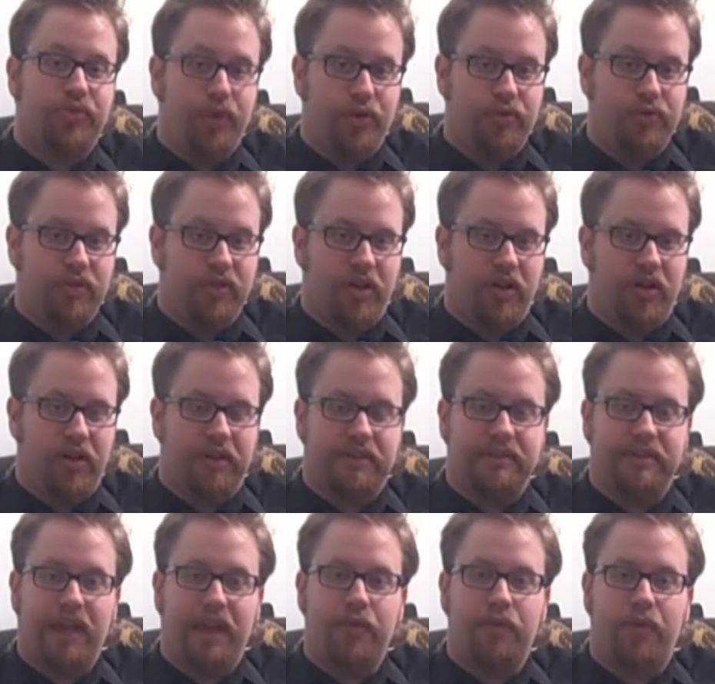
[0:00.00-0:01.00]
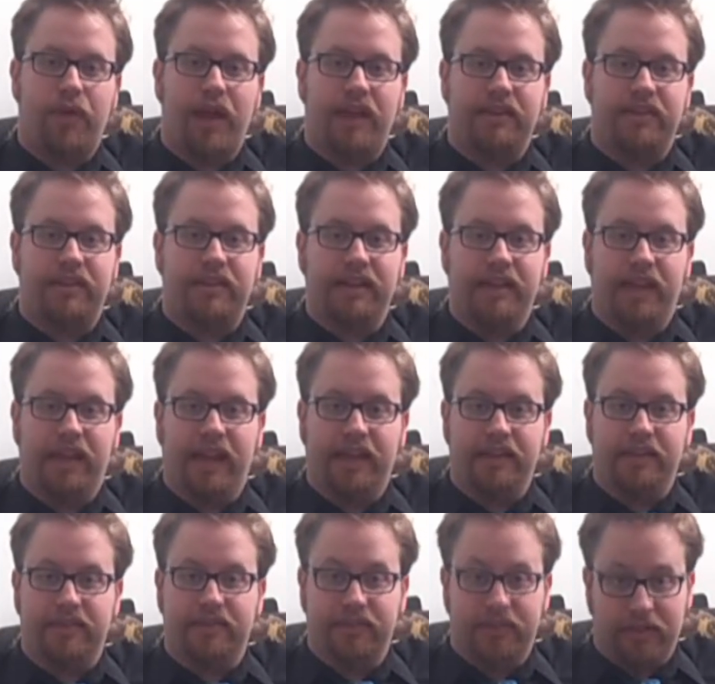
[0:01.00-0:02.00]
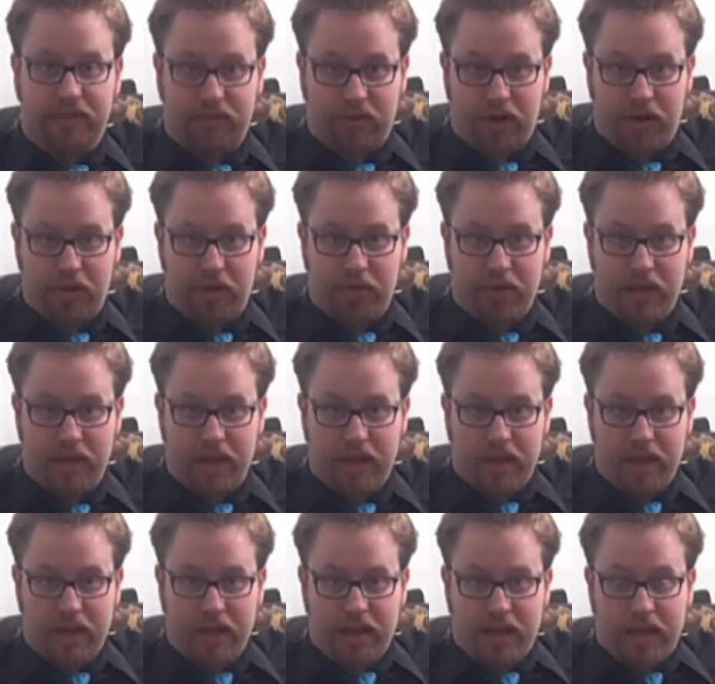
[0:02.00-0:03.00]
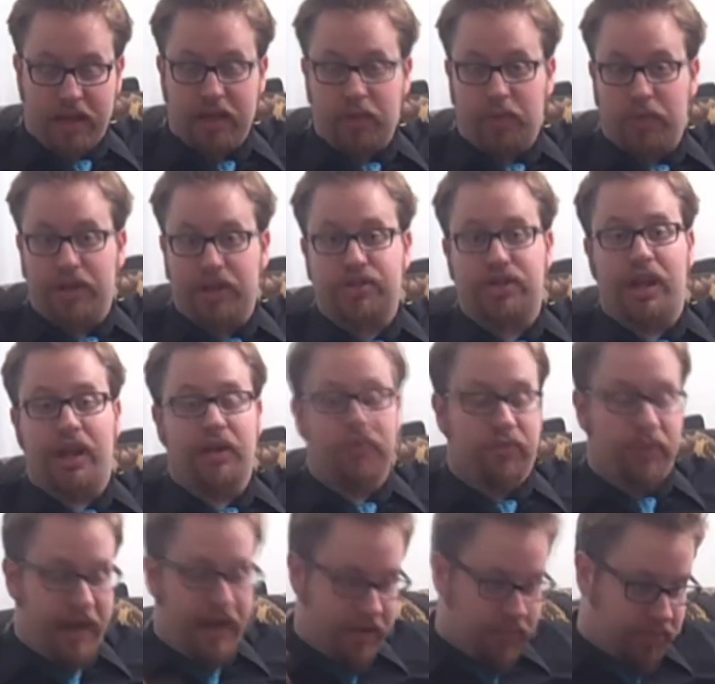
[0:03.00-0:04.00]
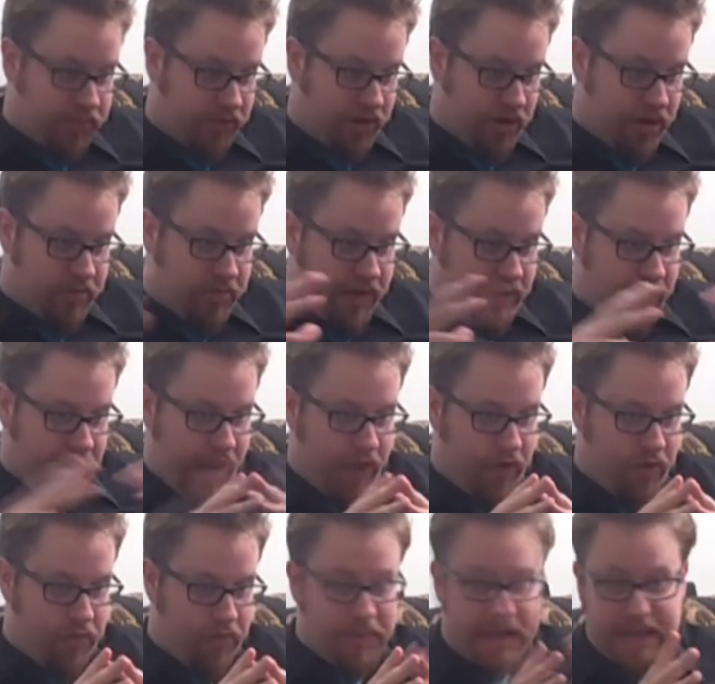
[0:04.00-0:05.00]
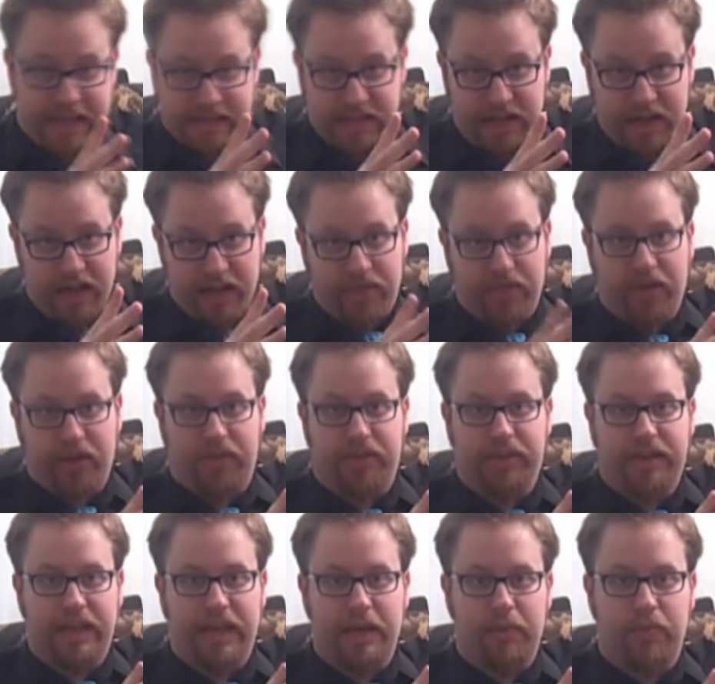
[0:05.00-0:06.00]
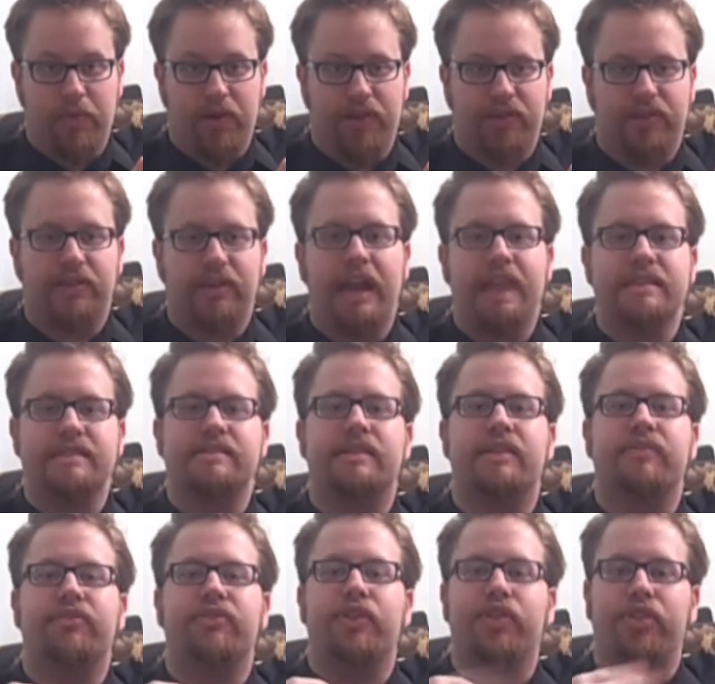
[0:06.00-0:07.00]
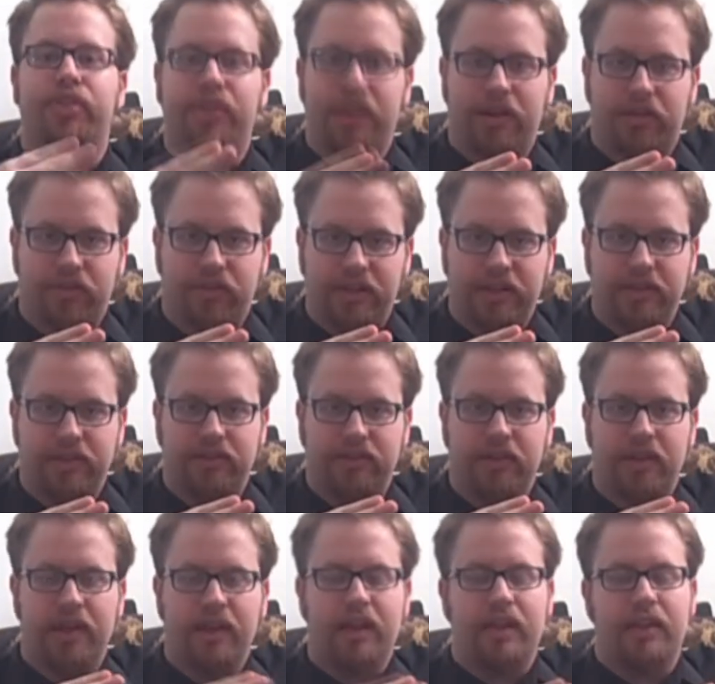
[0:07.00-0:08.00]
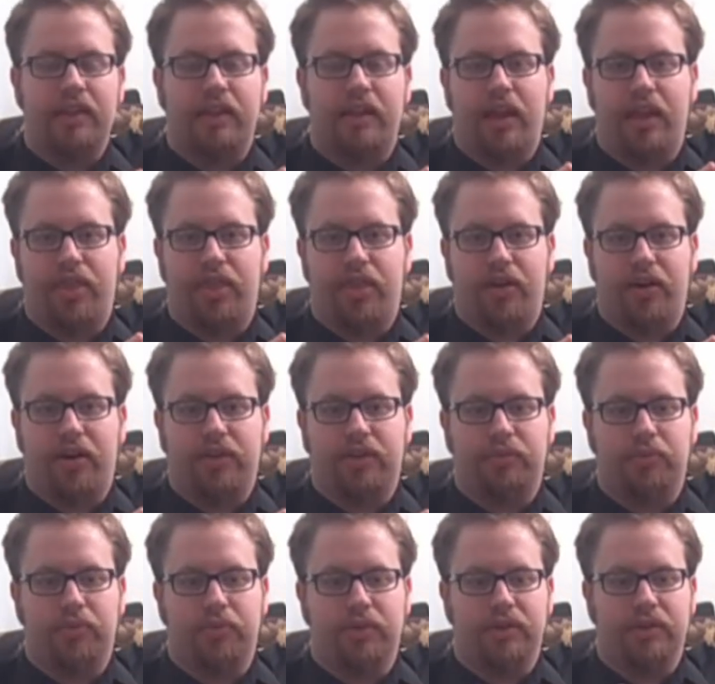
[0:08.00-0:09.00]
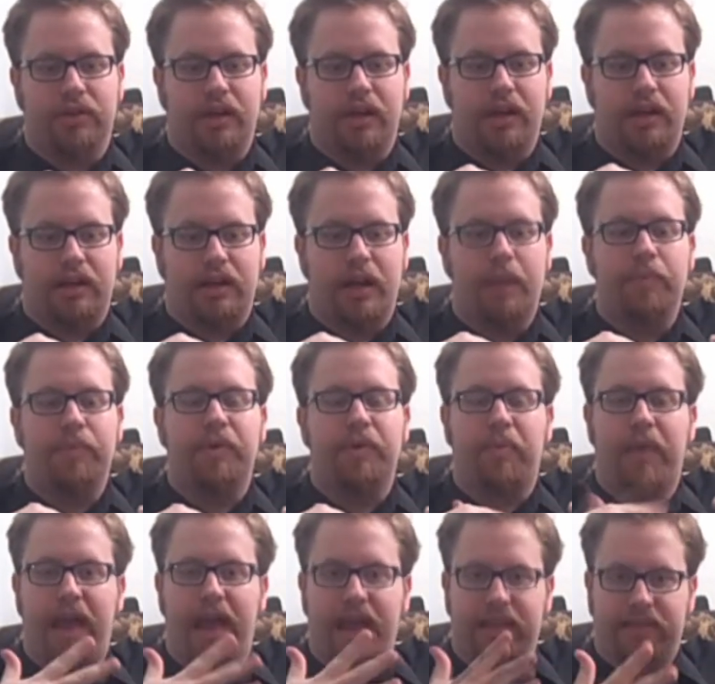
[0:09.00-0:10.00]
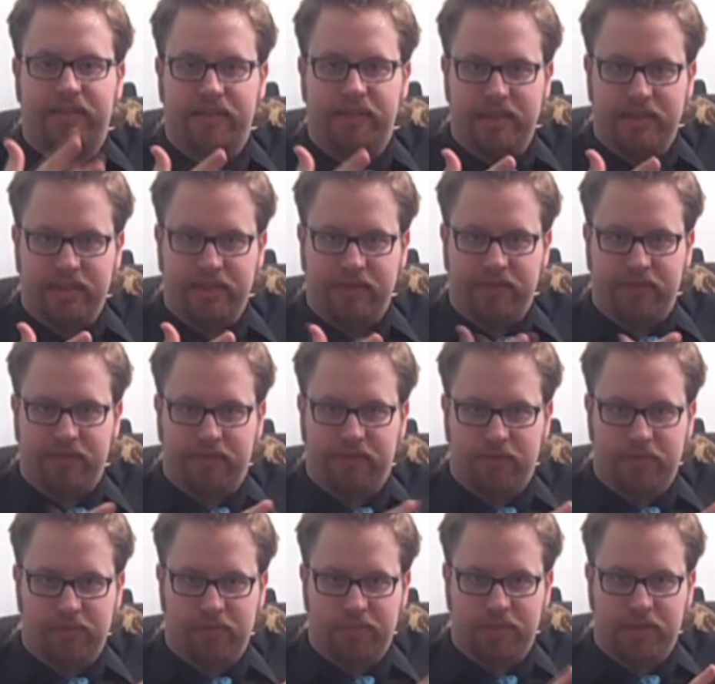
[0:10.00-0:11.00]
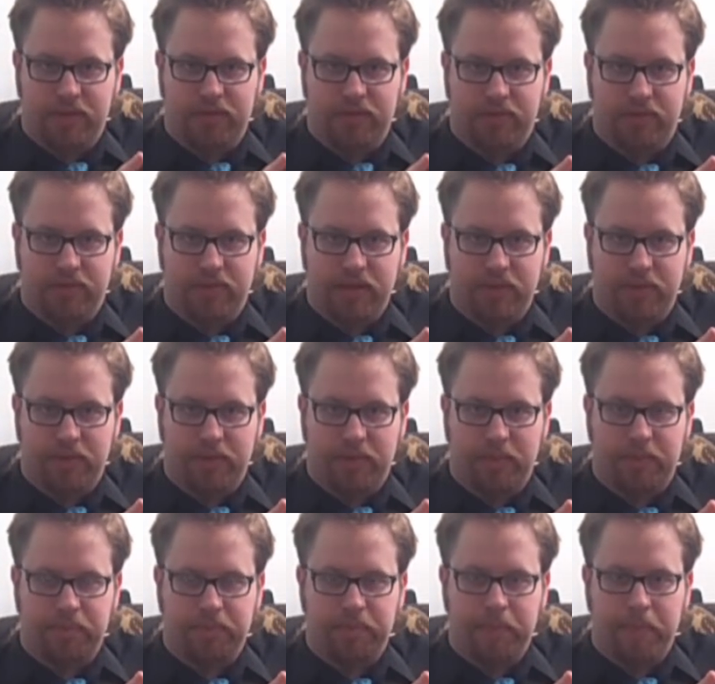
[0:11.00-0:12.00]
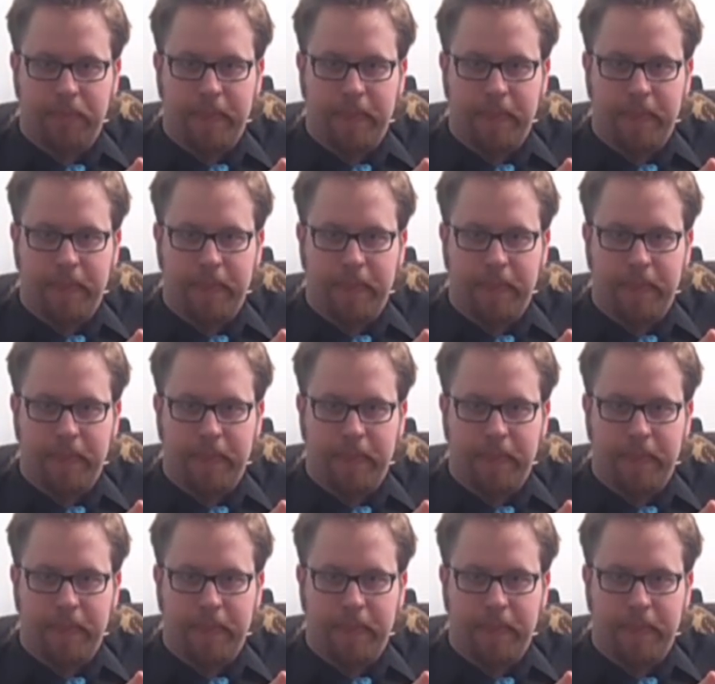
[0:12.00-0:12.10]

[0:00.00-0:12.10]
prologue, Dead Rising Case Zero, in which I rambled on about how amazing I thought the game was and had several theories that I thought would come to pass in the full-blown sequel.